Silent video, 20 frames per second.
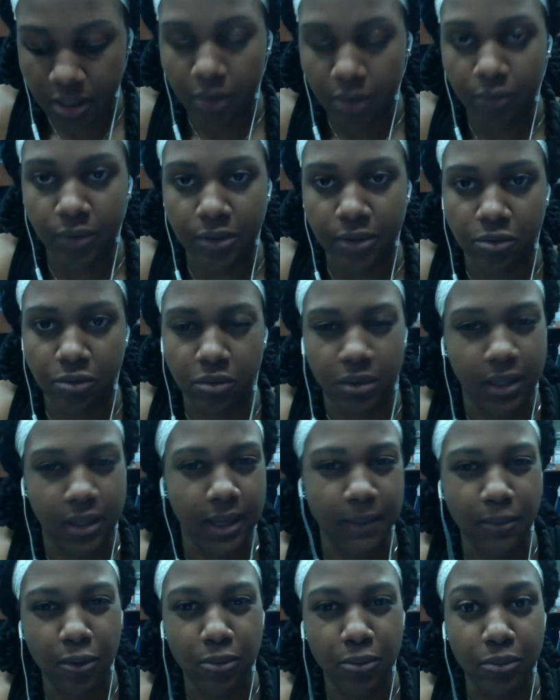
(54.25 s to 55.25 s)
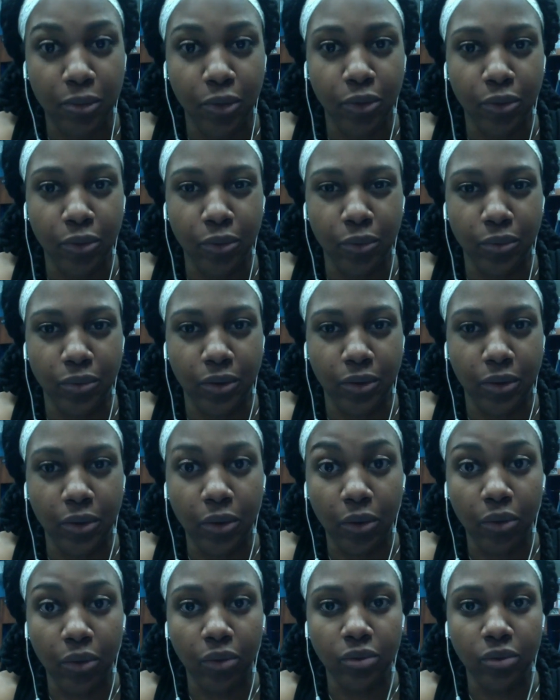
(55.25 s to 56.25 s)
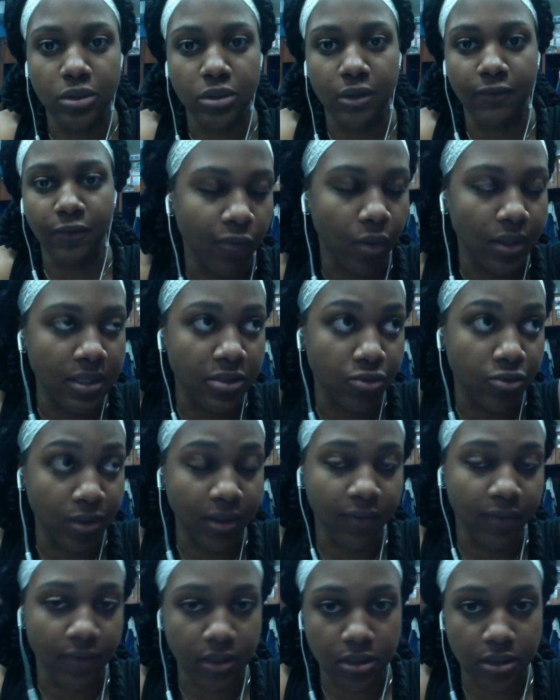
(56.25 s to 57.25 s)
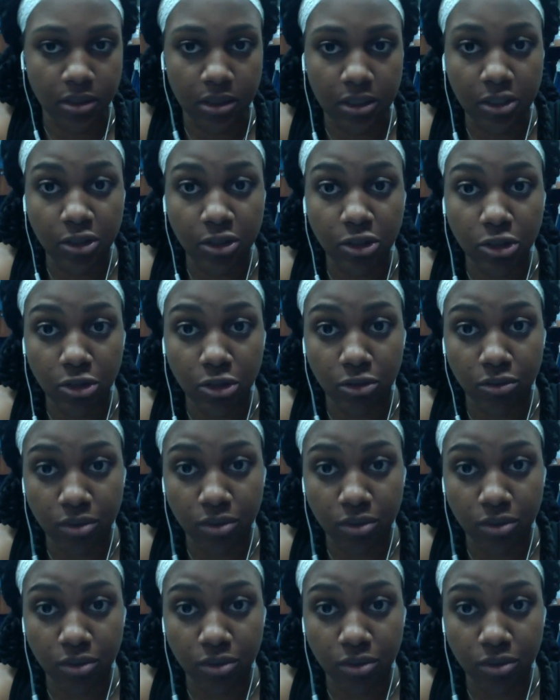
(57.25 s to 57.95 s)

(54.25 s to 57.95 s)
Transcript: which will like promote the goals of what is relevant to each show's